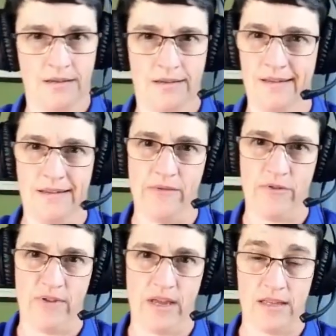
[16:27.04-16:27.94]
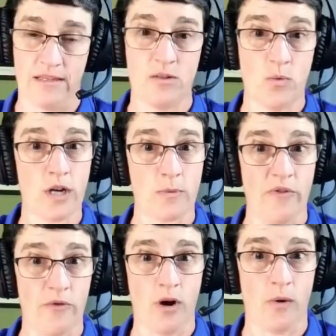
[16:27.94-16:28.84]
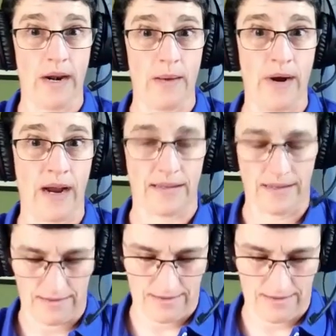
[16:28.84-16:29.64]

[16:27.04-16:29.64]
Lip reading: Never fails. This worked before when I practiced.